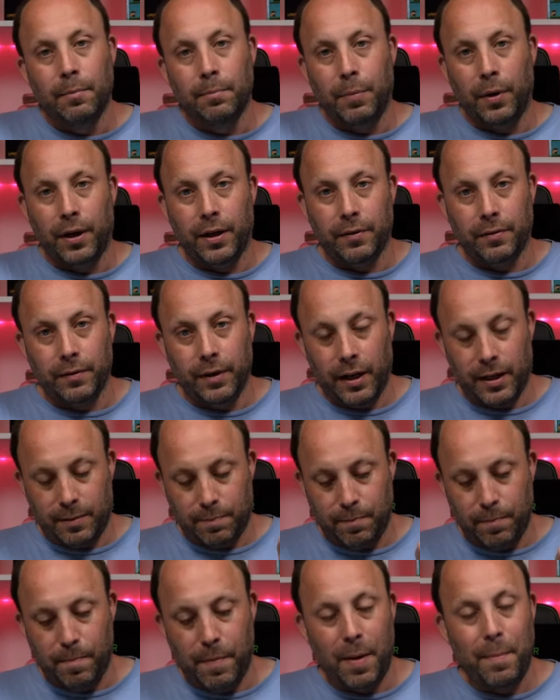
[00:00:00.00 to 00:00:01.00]
But as
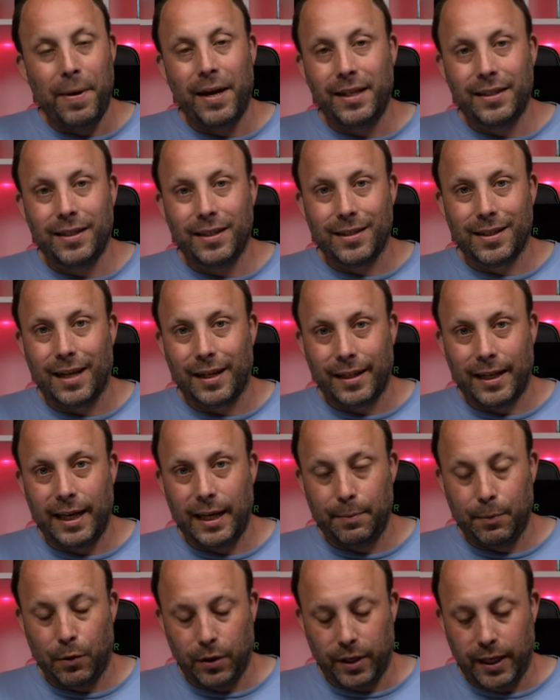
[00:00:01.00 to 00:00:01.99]
amazing as that
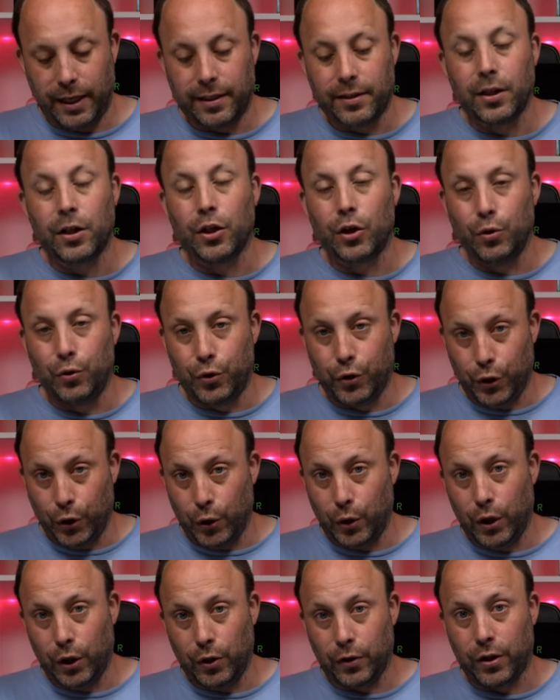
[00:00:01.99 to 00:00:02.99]
keyboard is, you
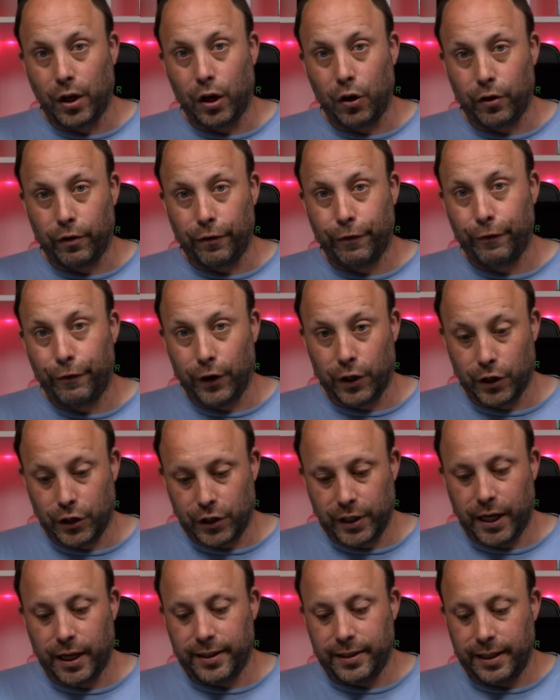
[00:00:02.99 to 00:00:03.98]
do lose a lot of
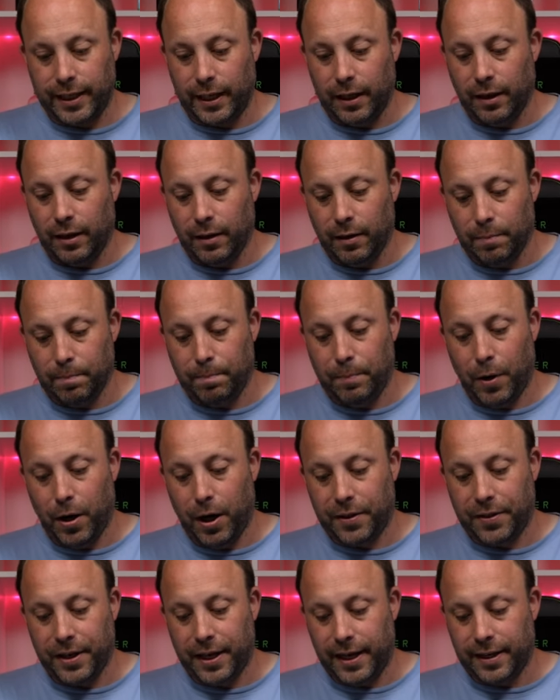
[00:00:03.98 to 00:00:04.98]
functionality
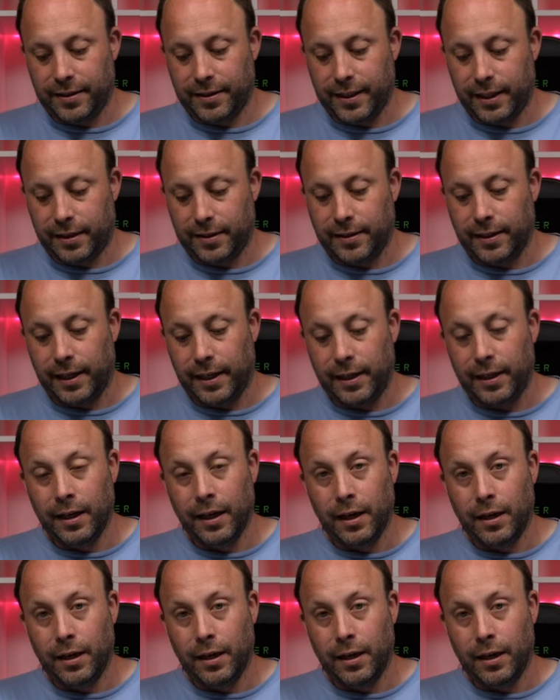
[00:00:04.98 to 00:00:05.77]
buying the S60.